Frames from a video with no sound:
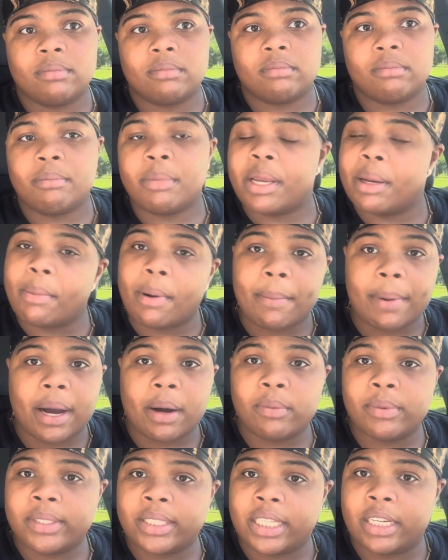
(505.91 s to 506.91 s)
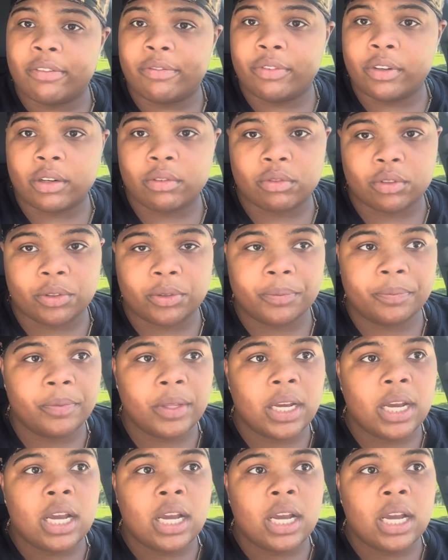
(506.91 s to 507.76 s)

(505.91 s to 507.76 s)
me and my mom was in the front room